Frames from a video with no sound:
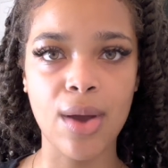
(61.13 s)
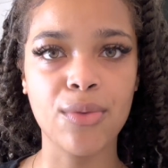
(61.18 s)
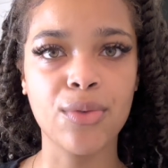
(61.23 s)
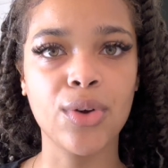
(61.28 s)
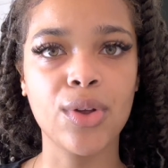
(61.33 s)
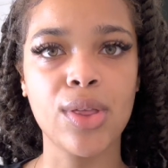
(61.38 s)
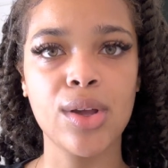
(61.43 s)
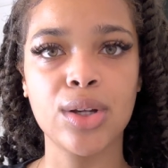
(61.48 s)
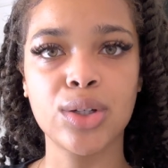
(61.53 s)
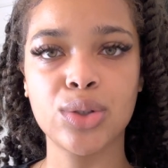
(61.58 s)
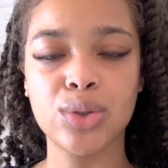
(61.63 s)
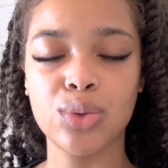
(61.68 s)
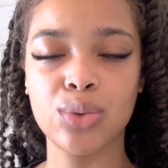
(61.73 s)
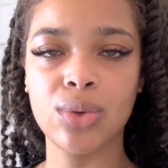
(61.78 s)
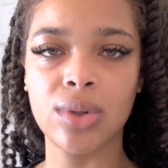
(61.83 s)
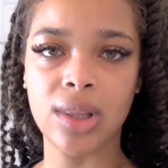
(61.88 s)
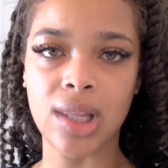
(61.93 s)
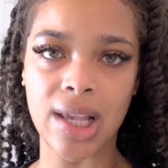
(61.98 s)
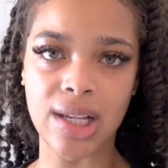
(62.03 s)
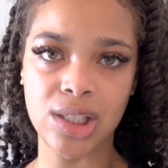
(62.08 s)
further ado,
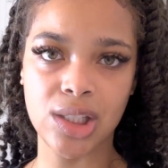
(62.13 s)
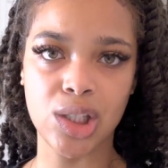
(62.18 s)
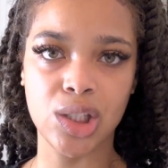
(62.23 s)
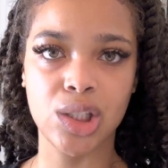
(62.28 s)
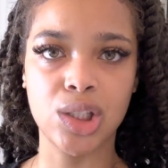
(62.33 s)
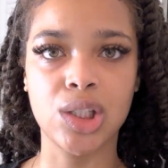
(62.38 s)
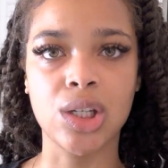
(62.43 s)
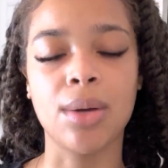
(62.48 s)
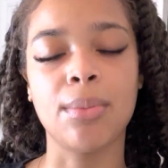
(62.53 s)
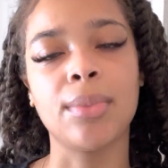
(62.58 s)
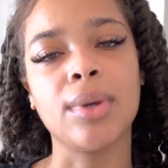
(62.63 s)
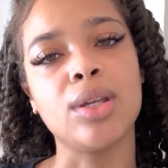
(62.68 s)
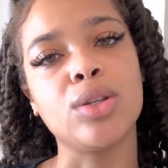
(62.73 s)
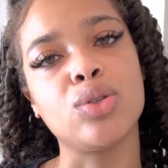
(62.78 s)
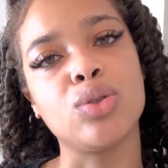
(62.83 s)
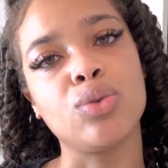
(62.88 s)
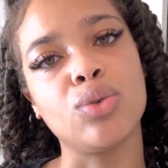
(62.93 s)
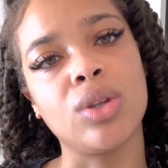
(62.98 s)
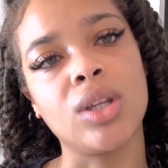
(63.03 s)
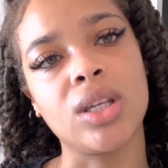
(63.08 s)
let's just jump
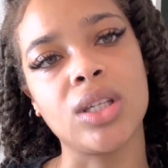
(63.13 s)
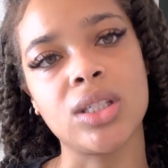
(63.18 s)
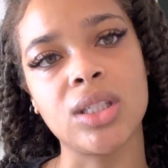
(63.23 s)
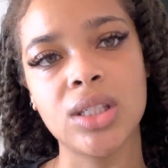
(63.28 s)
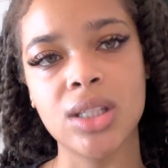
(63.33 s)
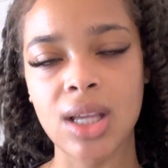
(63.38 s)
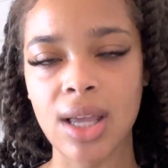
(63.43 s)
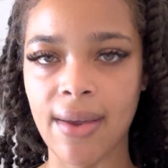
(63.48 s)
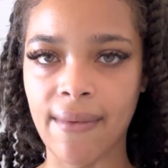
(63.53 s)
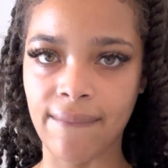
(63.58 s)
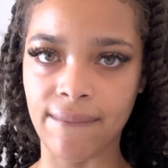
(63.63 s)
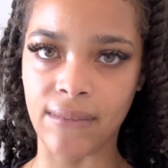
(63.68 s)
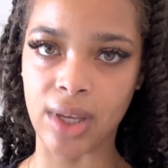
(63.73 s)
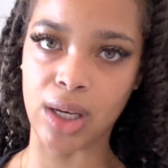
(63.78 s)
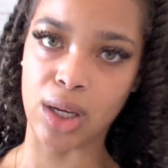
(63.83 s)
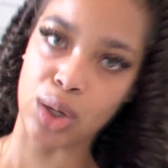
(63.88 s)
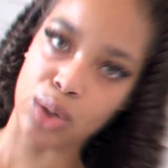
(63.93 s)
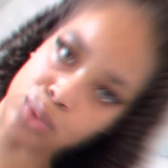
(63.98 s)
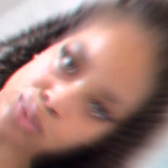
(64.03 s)
into this video.